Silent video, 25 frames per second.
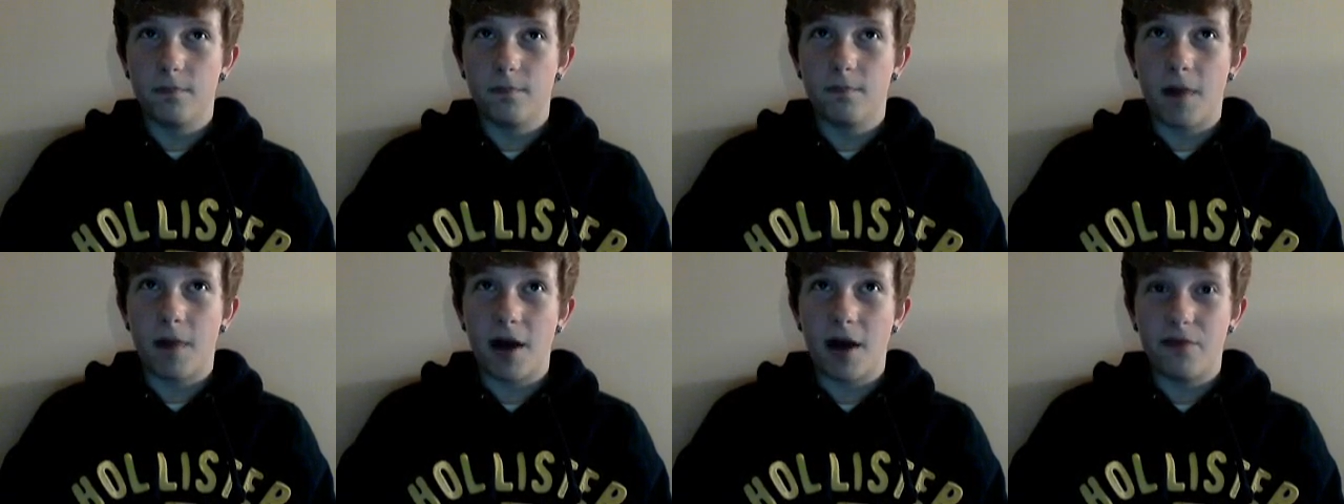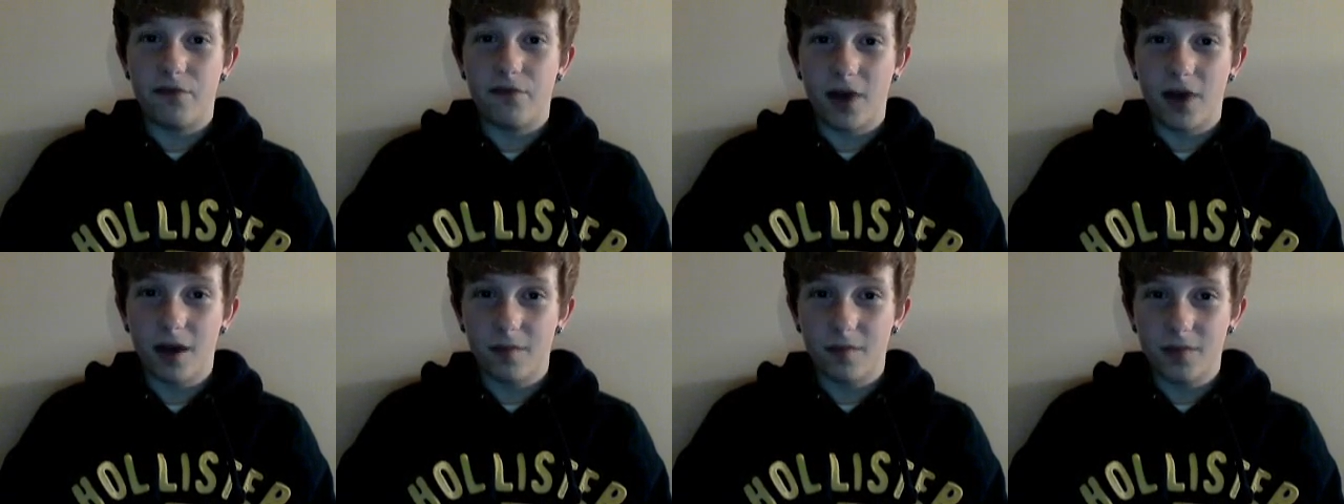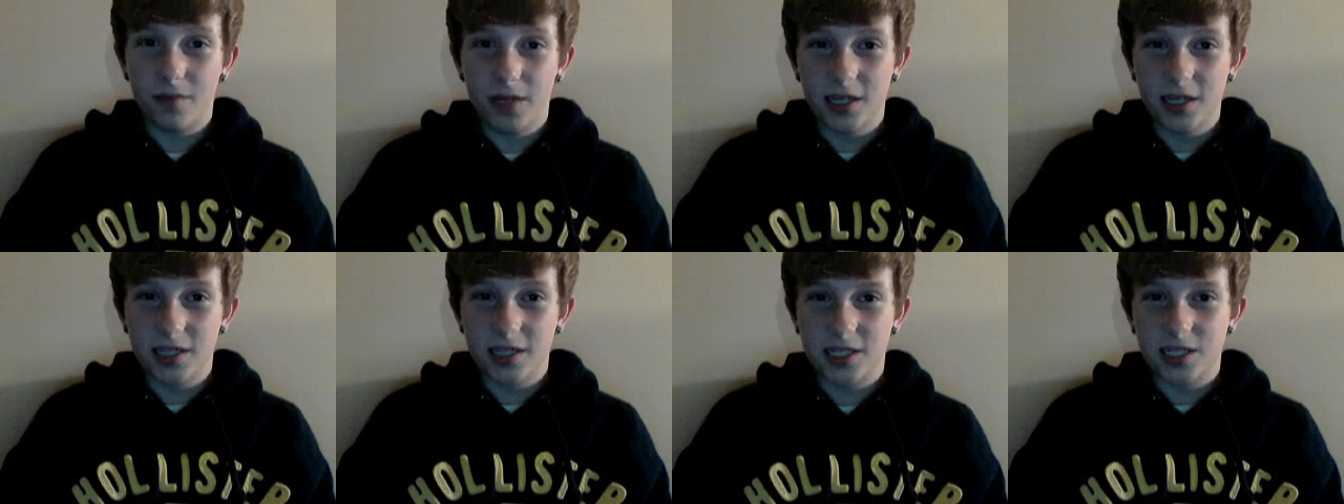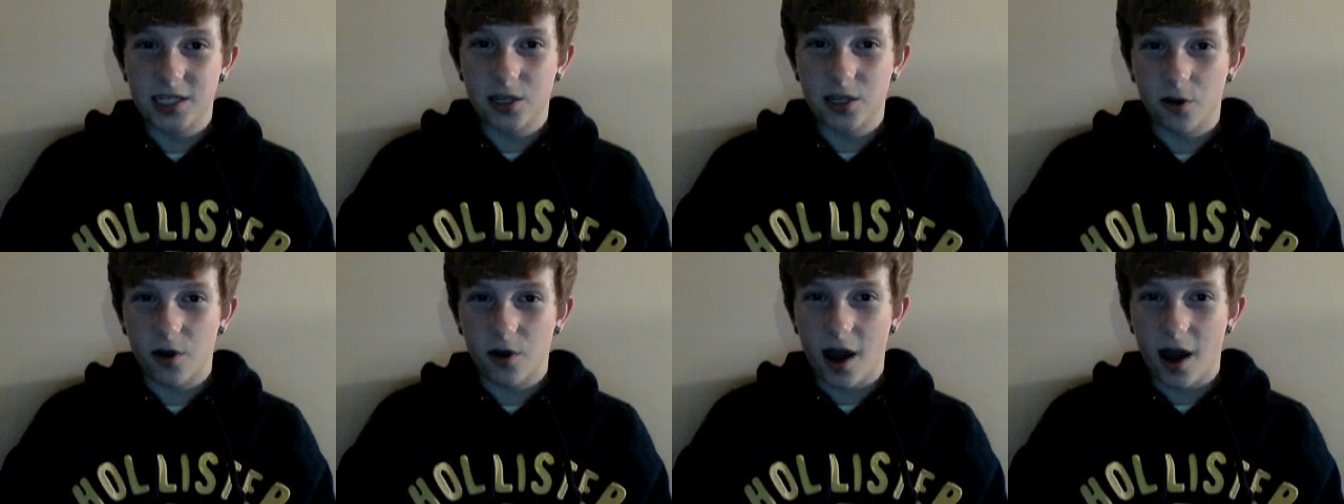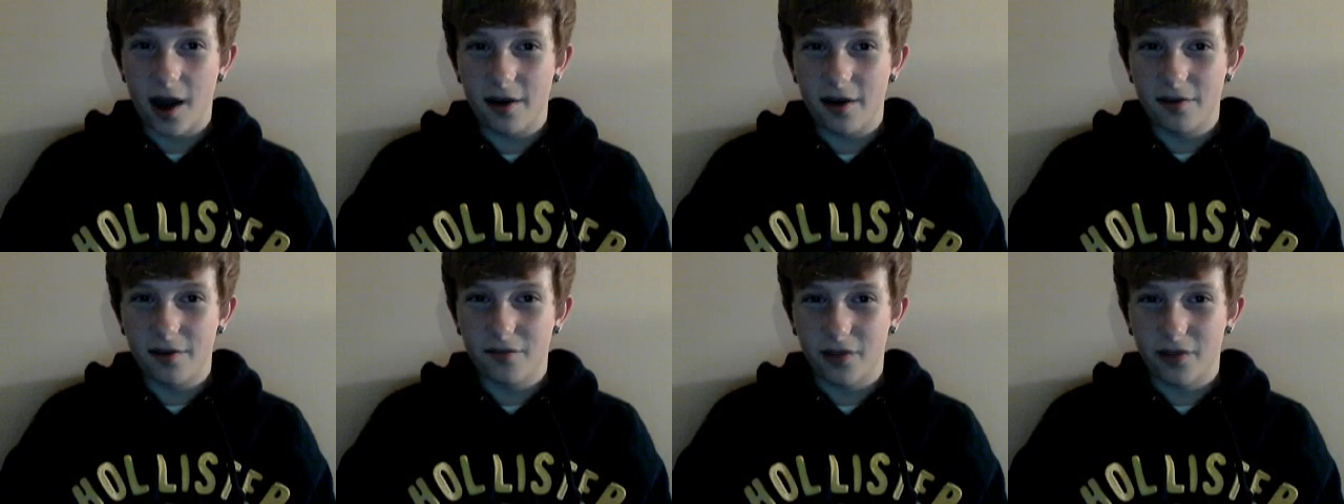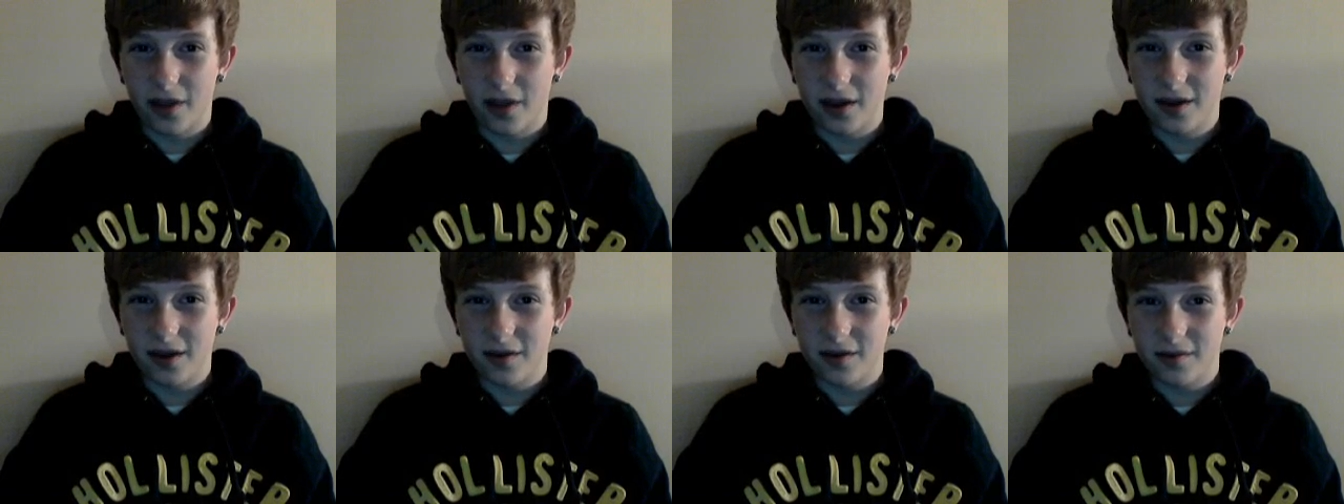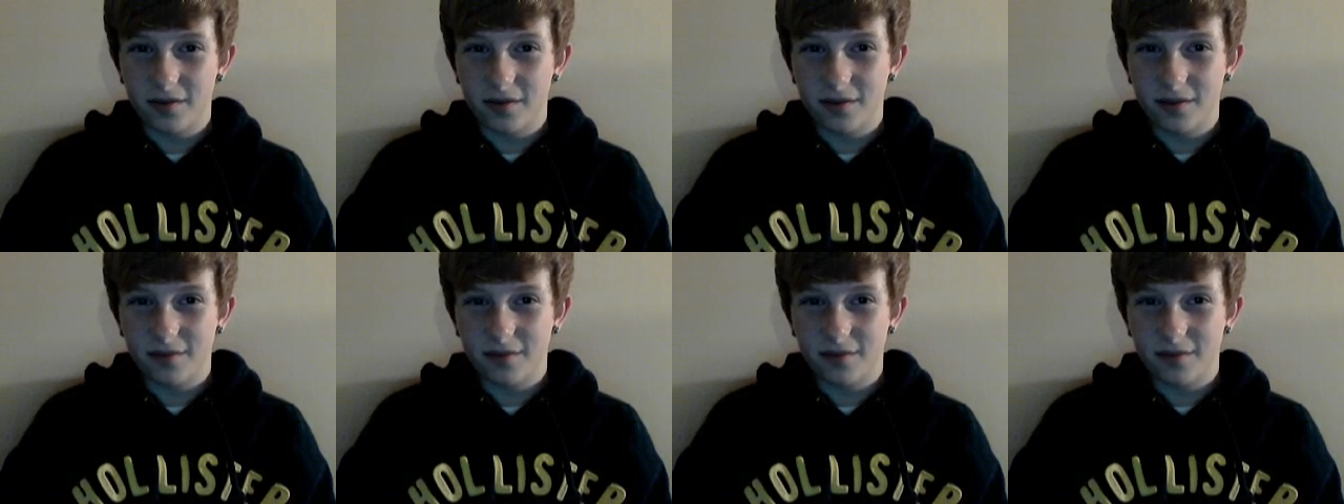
my family is still kind of like